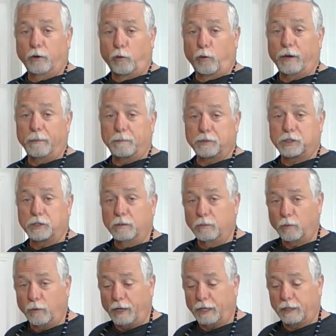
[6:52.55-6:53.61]
grips
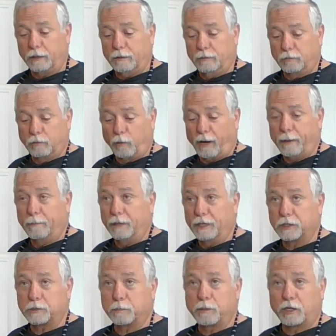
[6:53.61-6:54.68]
where I can grab
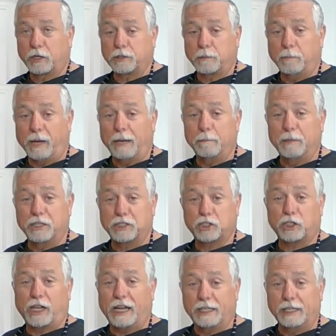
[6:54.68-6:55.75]
this because it might be
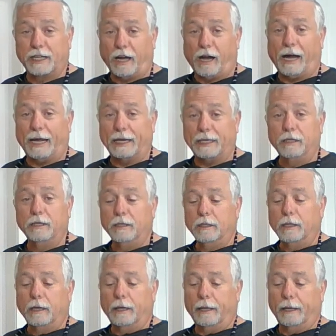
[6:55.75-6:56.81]
slightly hot.
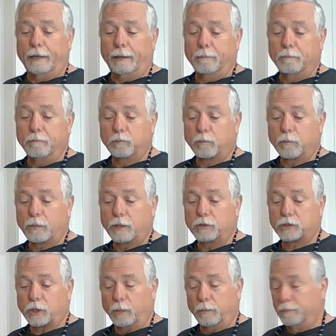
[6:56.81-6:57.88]

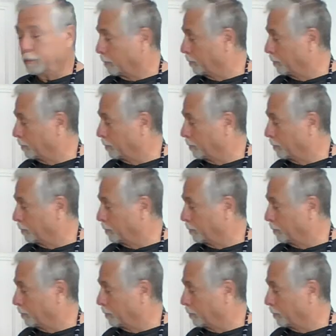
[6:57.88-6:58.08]
So